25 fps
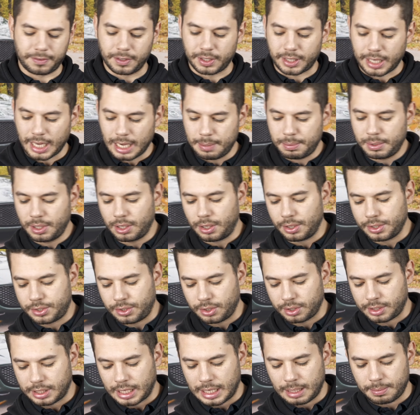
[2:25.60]
the cable
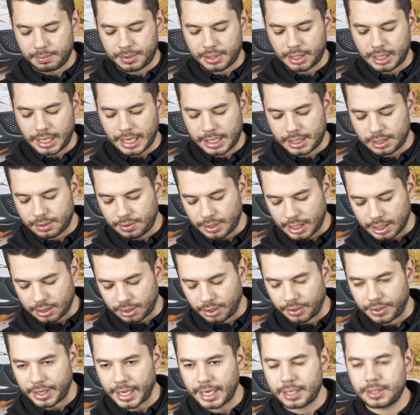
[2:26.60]
also comes an extra
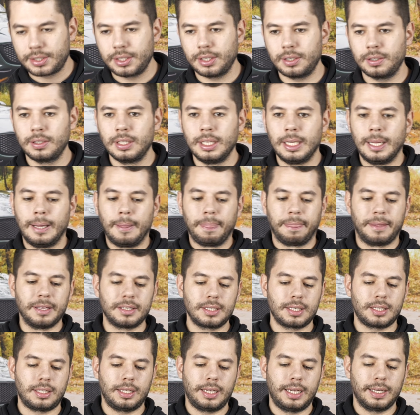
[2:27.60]
connector.
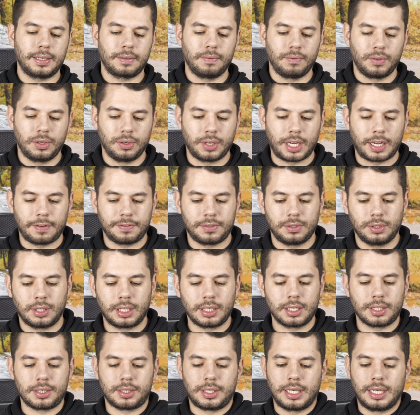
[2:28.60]
This is you have to
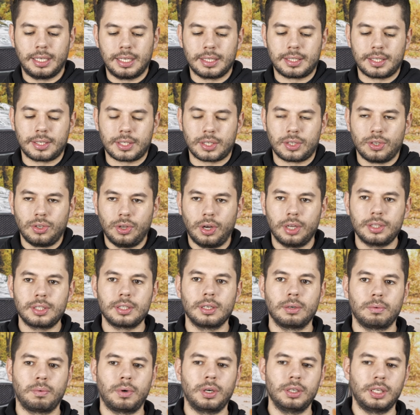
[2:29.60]
understand, this is not
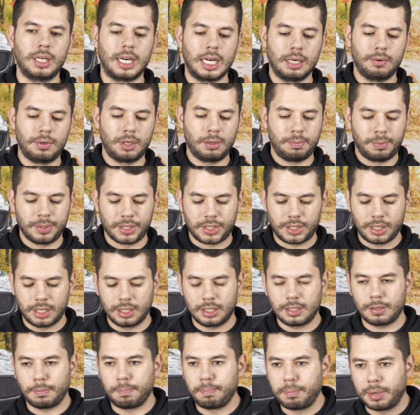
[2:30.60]
a
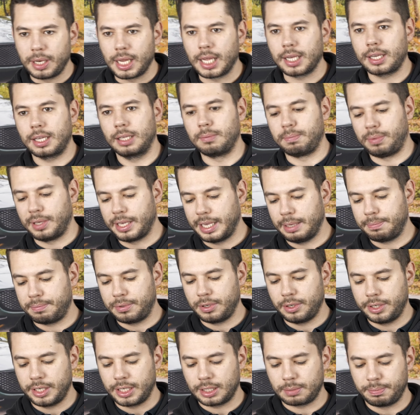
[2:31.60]
100% plug and play
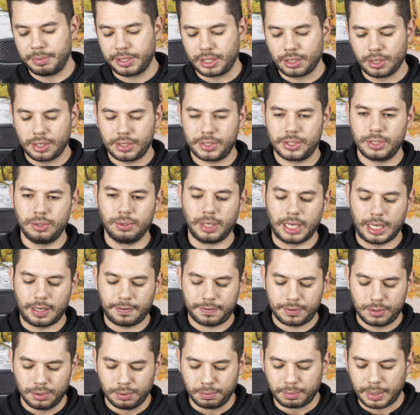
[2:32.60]
product, because you
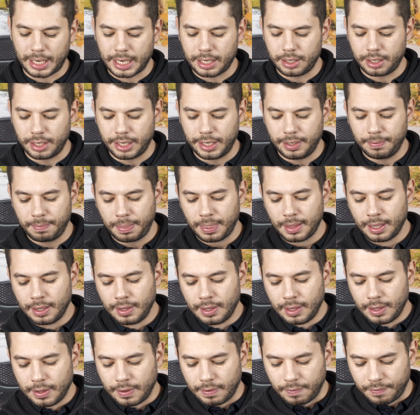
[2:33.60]
have to wire in
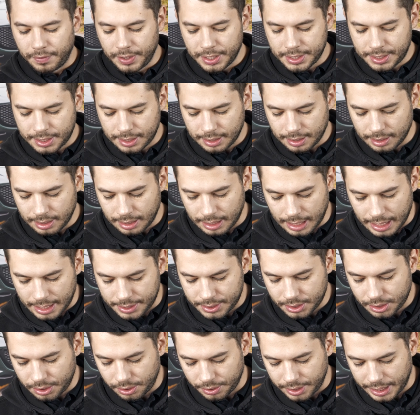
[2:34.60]
this
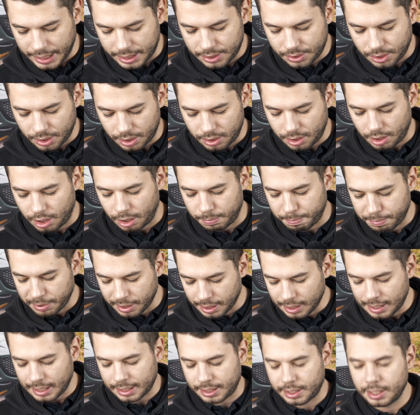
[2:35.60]
last connector or
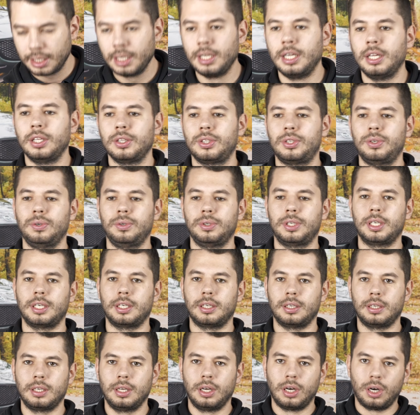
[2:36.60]
plug to
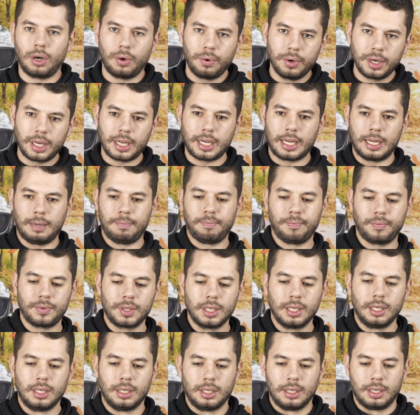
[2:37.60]
the OEM
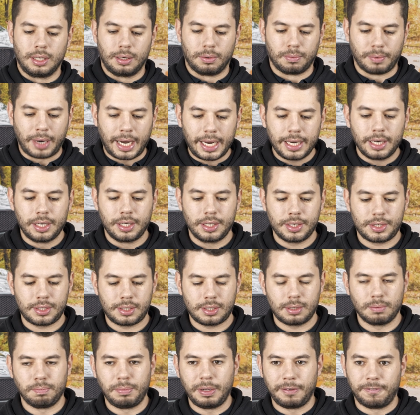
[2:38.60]

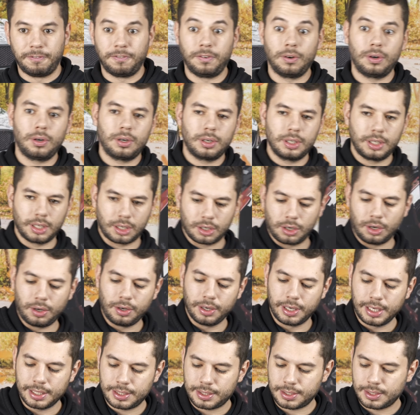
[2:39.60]
wires before the
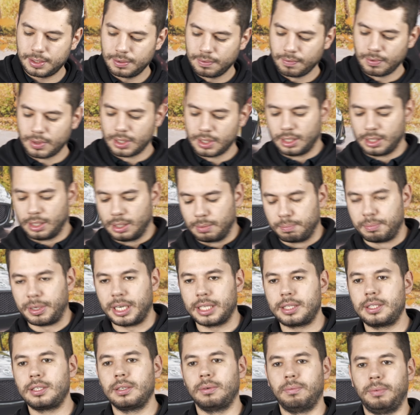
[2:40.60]
coils.
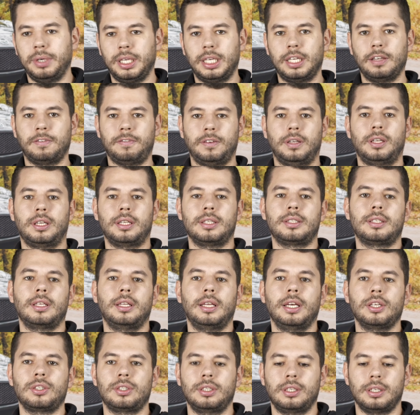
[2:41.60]
But we give an
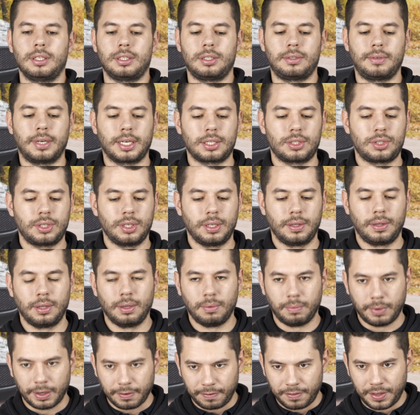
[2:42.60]
installation instruction
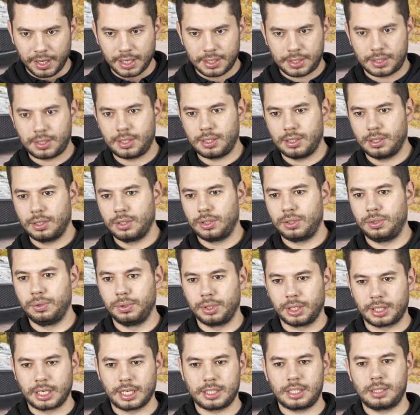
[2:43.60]
with this to
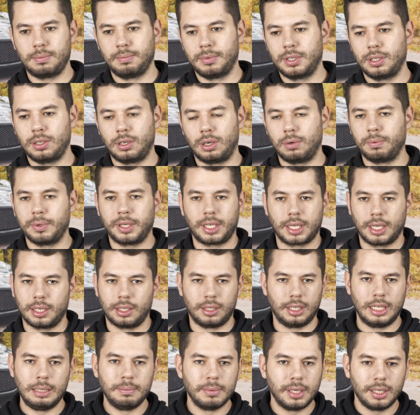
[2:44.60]
the customer, or we
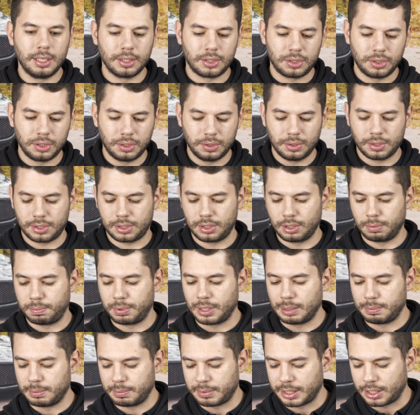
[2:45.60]
can email it to you, it's no
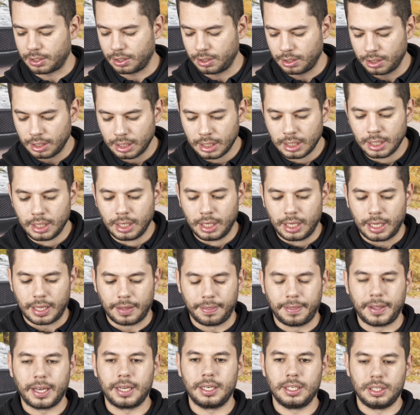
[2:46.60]
problem at all,
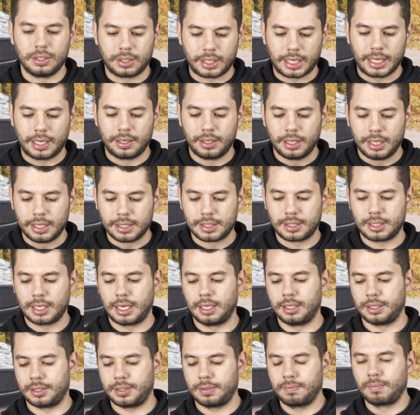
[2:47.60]
and then you can
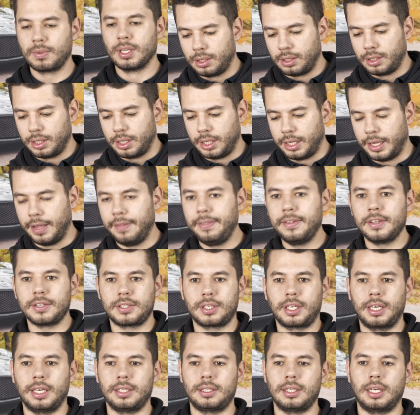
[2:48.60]
install it. In
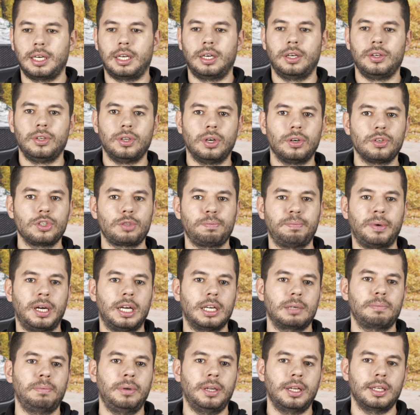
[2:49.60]
this kit are no
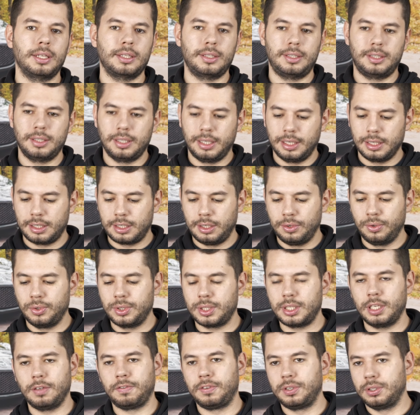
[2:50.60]
spark plugs
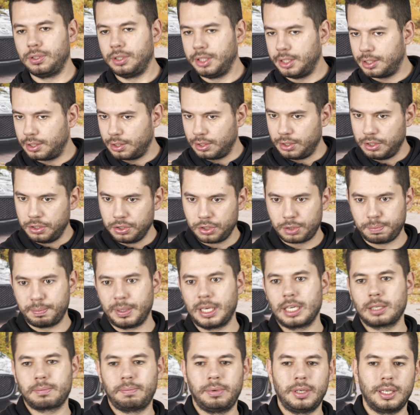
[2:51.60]
included. If you need new
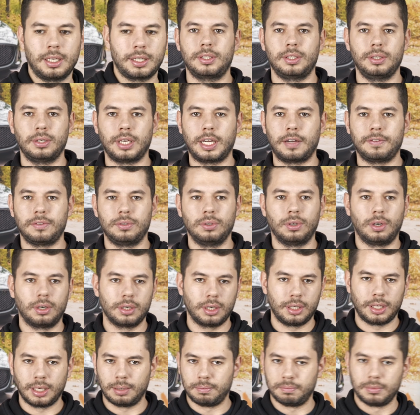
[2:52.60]
spark plugs, you have to
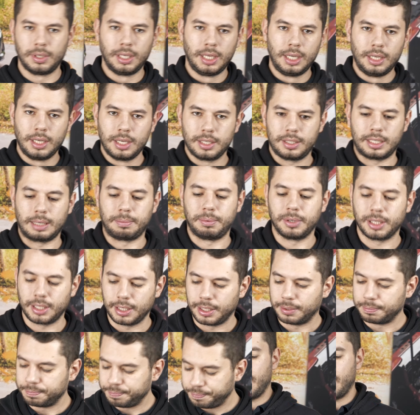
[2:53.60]
order them separately.